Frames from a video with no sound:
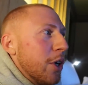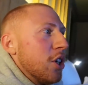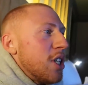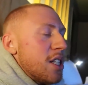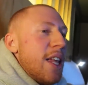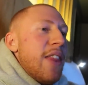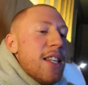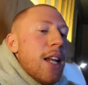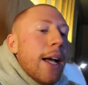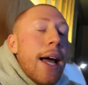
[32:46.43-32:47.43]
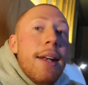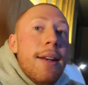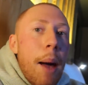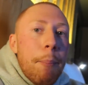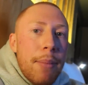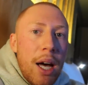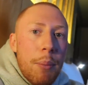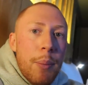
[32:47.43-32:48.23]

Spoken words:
because there's like a number